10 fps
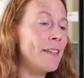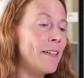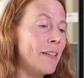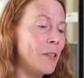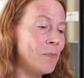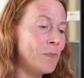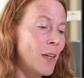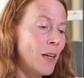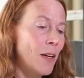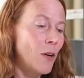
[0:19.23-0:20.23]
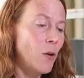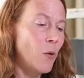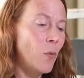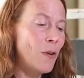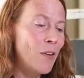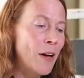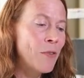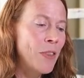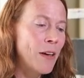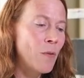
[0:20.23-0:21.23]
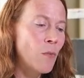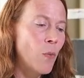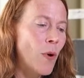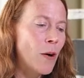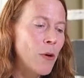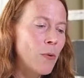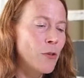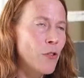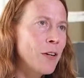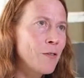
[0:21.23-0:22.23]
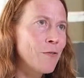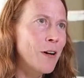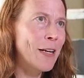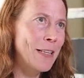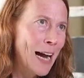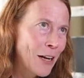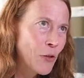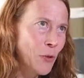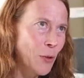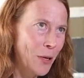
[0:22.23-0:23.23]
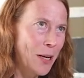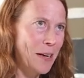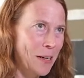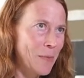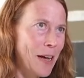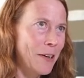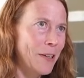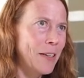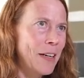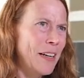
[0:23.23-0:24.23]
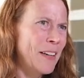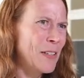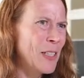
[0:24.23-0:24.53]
um, we found them while we were trying to find natural organic matter, and the